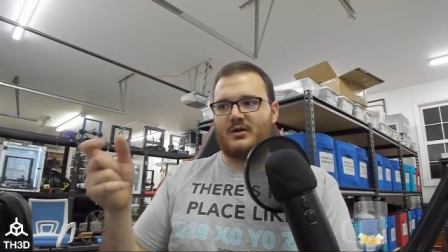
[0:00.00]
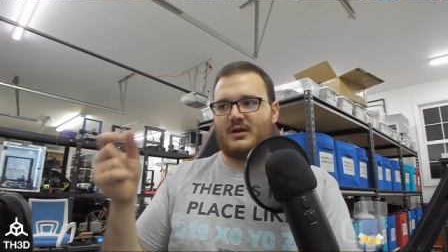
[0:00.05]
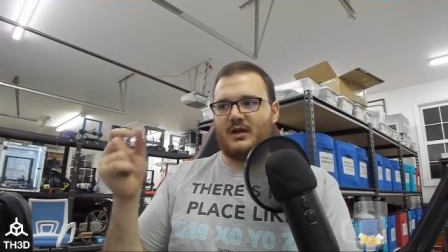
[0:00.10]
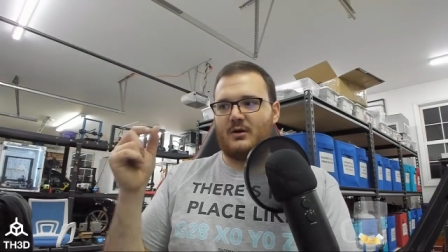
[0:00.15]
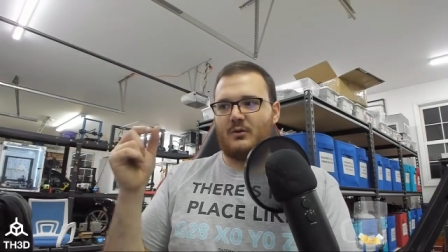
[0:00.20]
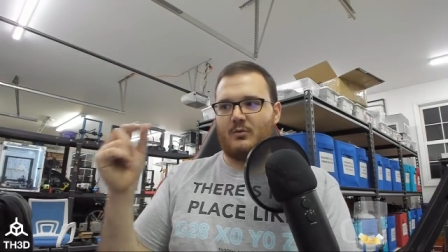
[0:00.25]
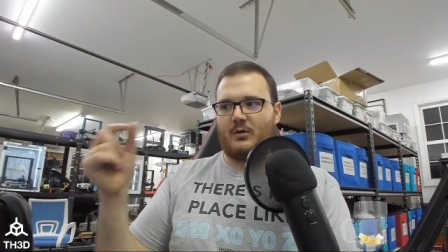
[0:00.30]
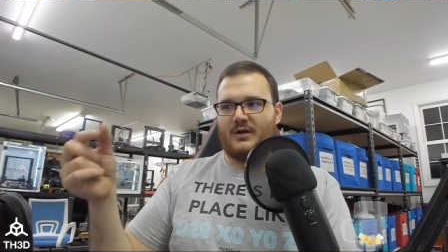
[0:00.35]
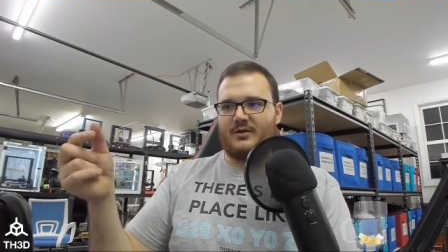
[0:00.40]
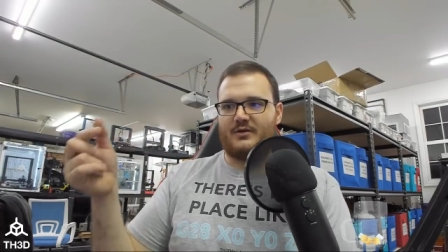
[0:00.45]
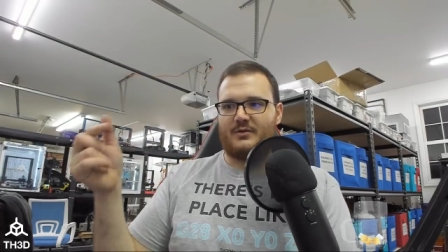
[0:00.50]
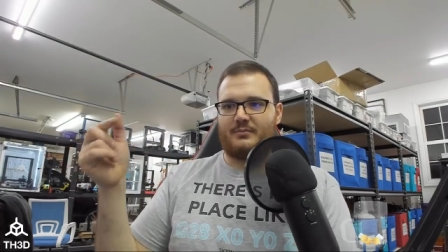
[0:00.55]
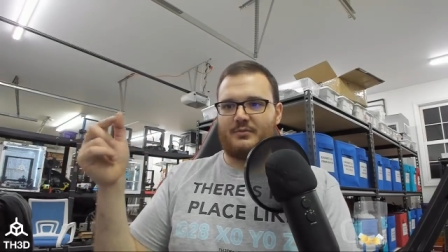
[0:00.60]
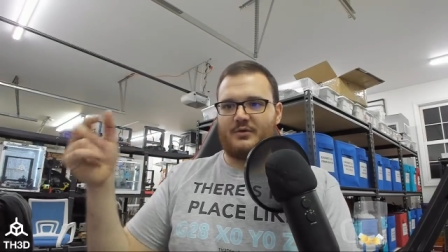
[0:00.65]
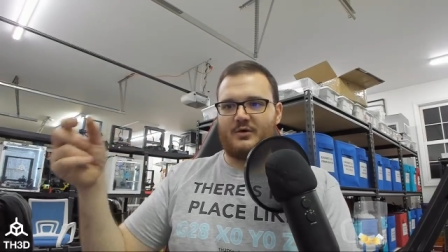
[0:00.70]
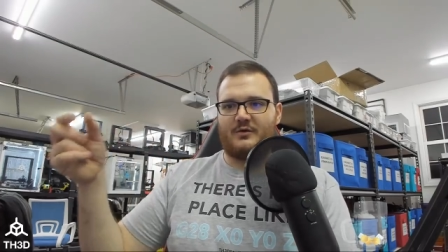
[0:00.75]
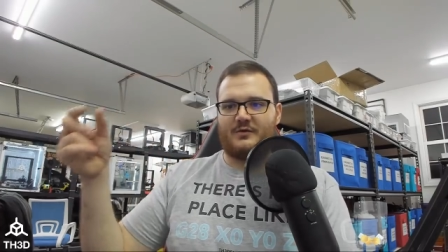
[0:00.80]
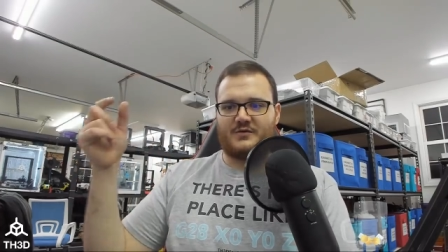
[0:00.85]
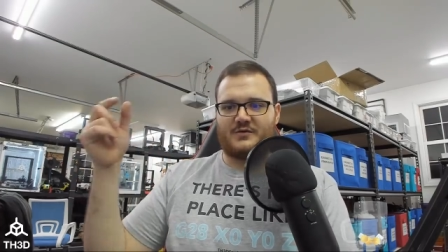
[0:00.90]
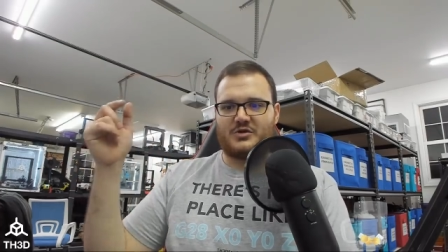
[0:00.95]
like a
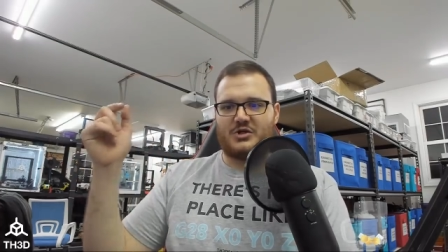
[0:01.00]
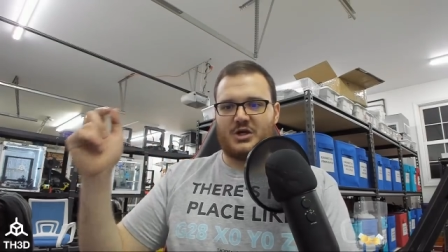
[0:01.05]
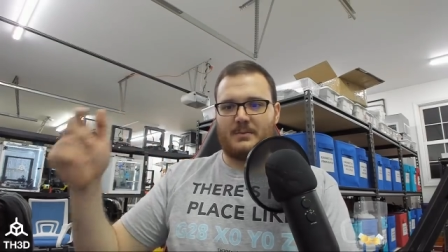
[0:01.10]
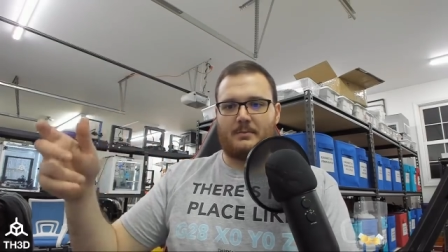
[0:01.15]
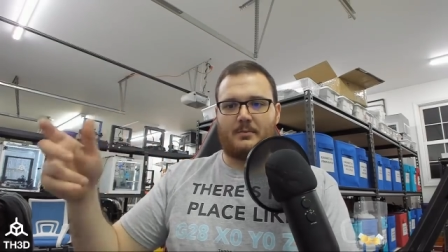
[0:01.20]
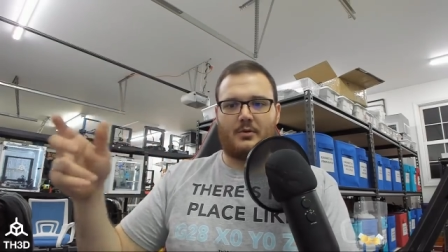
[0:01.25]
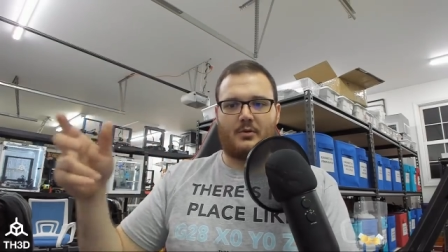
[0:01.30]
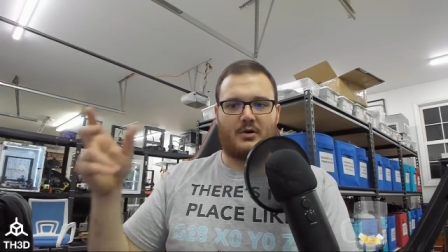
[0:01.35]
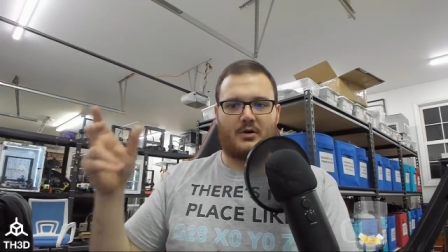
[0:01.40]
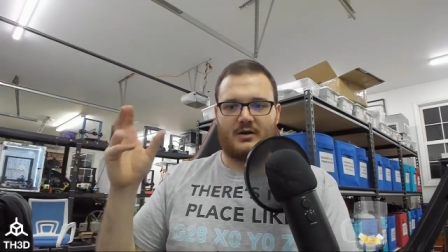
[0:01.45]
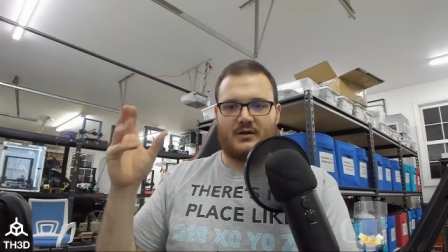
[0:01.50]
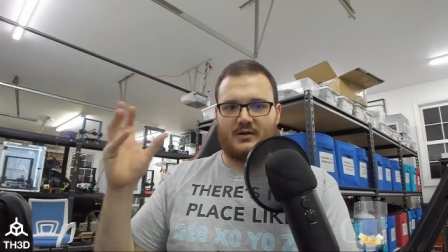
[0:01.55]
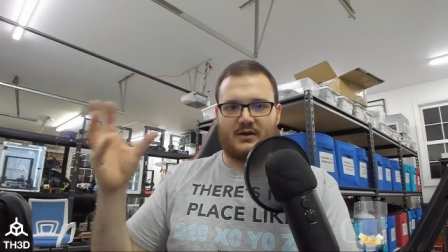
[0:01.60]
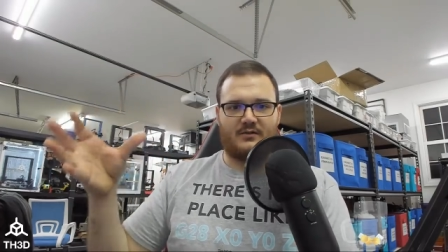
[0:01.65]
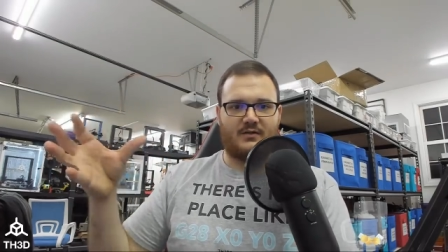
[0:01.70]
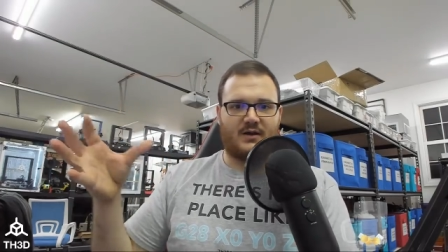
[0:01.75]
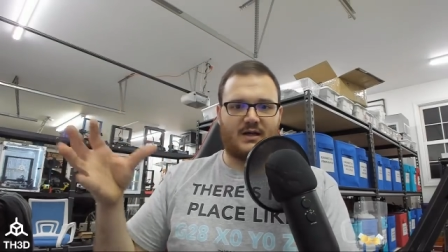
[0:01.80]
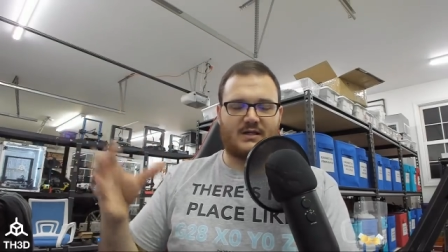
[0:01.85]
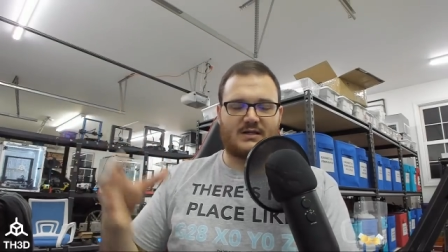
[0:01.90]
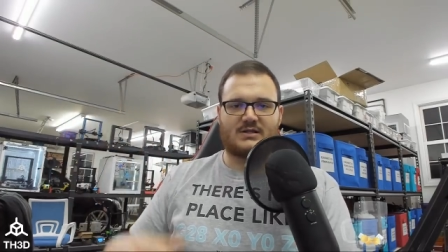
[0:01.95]
weatherproof chipboard, if
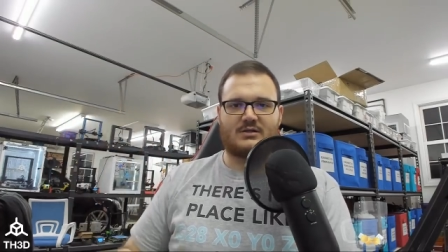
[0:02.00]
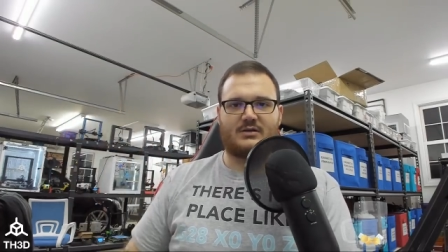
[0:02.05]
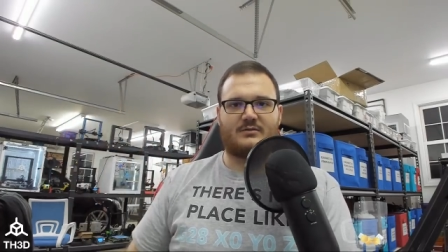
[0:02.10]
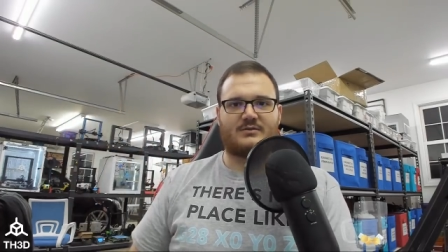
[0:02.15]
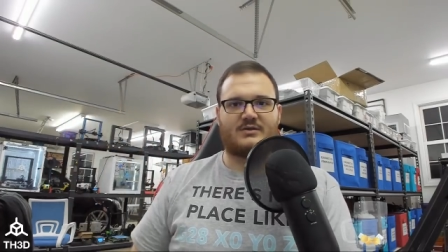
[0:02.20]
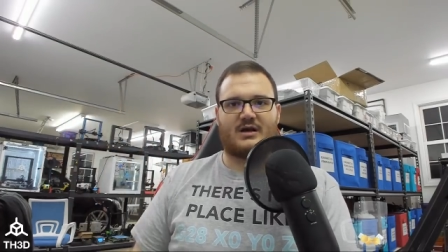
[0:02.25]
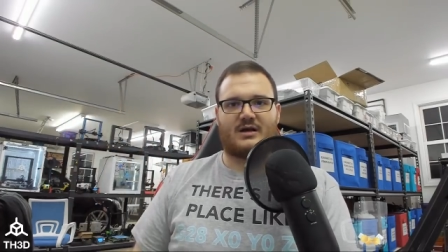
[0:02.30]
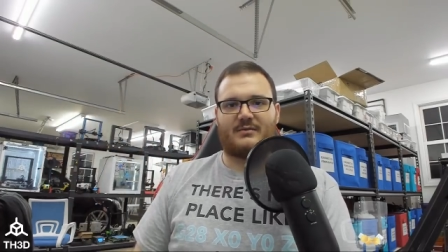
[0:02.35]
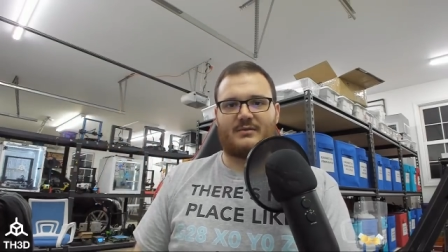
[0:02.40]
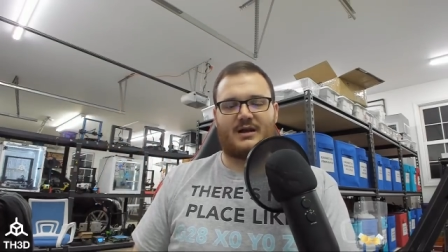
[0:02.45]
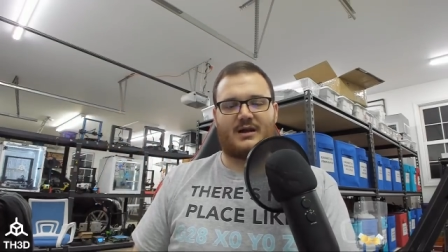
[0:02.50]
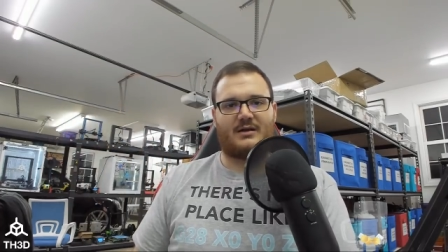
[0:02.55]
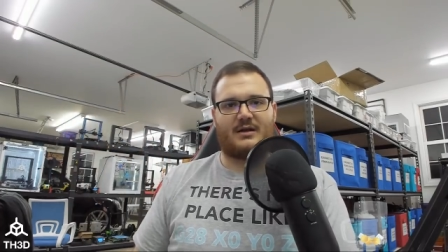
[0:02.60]
you guys know what I'm talking about.